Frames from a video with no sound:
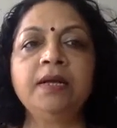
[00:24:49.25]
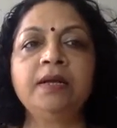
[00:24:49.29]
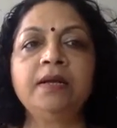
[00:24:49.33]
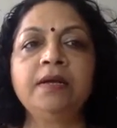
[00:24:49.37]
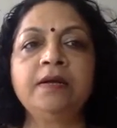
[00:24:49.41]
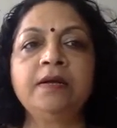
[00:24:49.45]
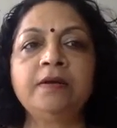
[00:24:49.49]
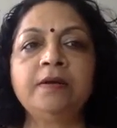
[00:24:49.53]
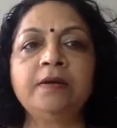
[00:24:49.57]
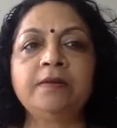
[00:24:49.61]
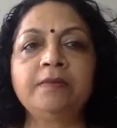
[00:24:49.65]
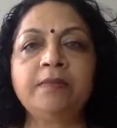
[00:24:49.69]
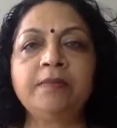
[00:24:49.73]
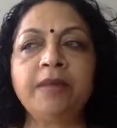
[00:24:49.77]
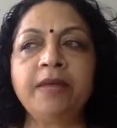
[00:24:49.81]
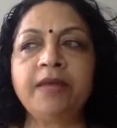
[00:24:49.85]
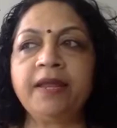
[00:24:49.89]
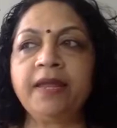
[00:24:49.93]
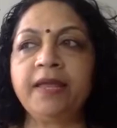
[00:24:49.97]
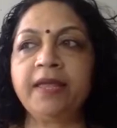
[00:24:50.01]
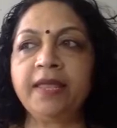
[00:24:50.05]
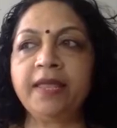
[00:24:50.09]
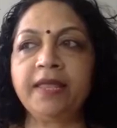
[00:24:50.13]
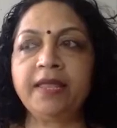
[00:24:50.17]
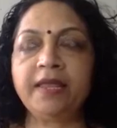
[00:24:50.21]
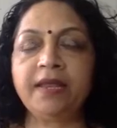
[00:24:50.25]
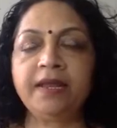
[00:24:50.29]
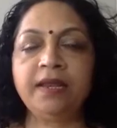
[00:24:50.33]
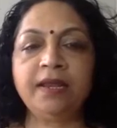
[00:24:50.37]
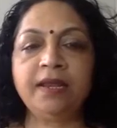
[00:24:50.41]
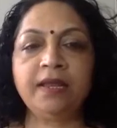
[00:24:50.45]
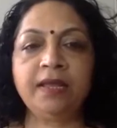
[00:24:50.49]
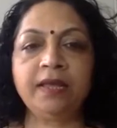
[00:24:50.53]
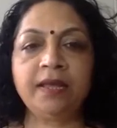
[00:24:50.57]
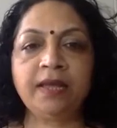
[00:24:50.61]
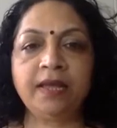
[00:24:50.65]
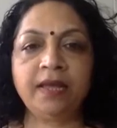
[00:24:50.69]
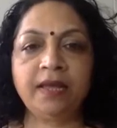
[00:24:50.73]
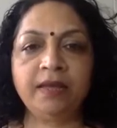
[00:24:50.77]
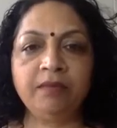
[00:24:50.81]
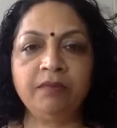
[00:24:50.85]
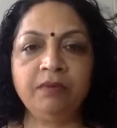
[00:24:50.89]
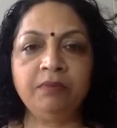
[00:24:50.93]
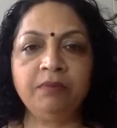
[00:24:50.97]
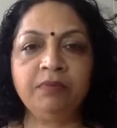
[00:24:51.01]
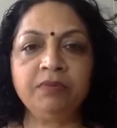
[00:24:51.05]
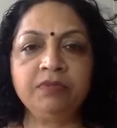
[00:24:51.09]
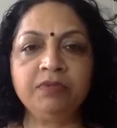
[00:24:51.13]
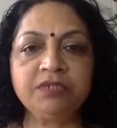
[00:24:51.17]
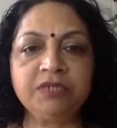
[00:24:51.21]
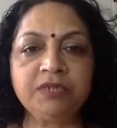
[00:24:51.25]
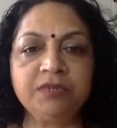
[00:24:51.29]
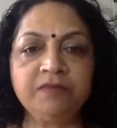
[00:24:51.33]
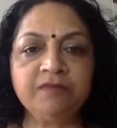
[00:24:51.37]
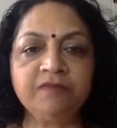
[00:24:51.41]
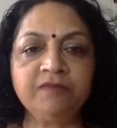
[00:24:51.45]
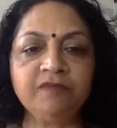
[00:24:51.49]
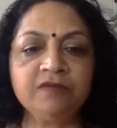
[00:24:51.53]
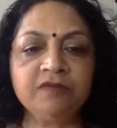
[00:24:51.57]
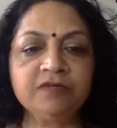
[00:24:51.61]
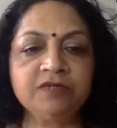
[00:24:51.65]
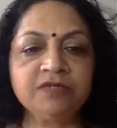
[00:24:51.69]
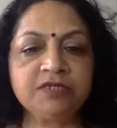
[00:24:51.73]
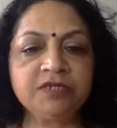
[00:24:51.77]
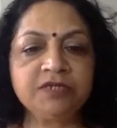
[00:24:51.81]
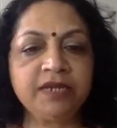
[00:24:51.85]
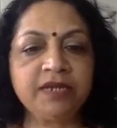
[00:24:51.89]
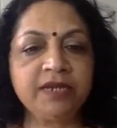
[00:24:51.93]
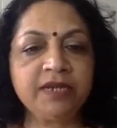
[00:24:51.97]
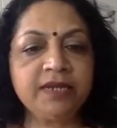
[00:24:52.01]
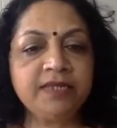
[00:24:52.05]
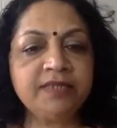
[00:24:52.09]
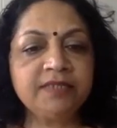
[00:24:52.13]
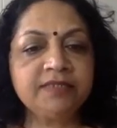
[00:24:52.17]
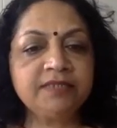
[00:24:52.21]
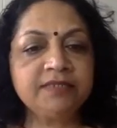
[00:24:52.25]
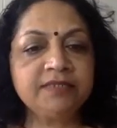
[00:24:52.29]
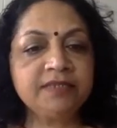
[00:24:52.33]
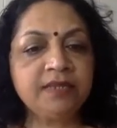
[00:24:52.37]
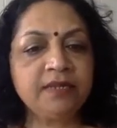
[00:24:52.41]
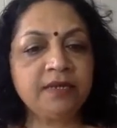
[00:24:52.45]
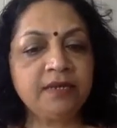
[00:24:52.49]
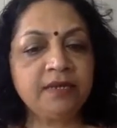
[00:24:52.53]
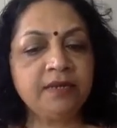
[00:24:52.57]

And I will put some of those studies